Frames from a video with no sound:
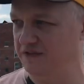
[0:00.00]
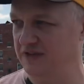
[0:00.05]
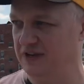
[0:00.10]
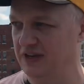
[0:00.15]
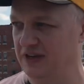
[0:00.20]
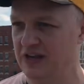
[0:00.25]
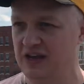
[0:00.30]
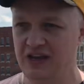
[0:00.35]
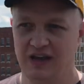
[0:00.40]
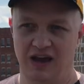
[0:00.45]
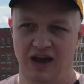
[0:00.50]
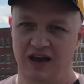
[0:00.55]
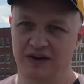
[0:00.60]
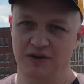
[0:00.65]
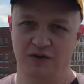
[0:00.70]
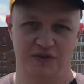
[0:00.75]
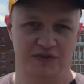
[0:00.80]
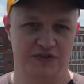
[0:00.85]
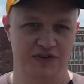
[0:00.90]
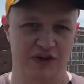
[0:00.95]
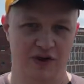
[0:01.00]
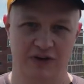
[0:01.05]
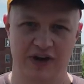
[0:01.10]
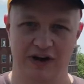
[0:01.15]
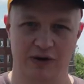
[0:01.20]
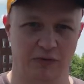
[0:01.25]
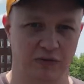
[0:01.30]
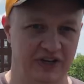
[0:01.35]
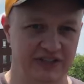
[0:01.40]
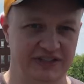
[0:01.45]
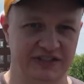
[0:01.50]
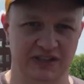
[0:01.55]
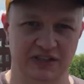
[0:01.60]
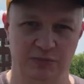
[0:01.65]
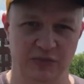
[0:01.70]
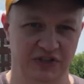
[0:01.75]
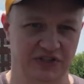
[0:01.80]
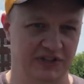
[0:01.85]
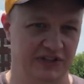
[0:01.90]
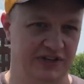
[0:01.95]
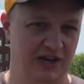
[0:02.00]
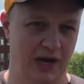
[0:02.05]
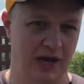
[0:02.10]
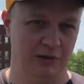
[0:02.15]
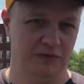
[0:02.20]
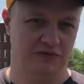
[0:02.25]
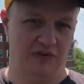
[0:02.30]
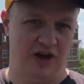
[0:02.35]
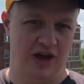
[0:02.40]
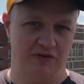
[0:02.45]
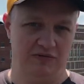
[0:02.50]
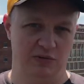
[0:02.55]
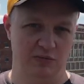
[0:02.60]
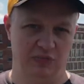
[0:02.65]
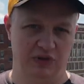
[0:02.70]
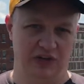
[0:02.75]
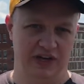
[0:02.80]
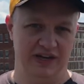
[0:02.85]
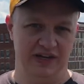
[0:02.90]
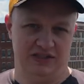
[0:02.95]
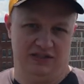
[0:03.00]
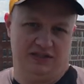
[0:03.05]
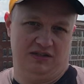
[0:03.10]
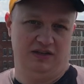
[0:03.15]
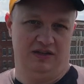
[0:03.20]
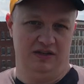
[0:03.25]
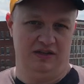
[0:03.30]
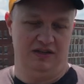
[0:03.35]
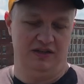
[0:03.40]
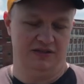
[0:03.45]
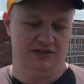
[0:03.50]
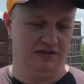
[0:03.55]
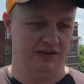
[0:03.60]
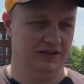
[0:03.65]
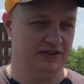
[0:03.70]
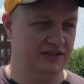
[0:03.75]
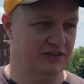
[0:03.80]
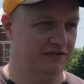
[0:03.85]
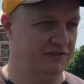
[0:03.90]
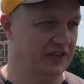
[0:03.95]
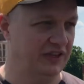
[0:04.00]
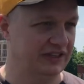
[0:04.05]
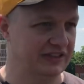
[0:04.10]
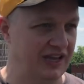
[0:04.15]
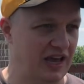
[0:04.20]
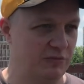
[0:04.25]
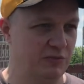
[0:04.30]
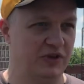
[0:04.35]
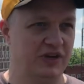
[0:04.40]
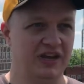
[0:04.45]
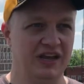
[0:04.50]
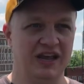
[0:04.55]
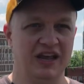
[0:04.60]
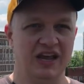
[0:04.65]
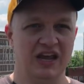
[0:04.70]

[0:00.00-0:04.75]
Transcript: And I know Theo got arrested a bunch of times for having blanks and guns and all that stuff like that, but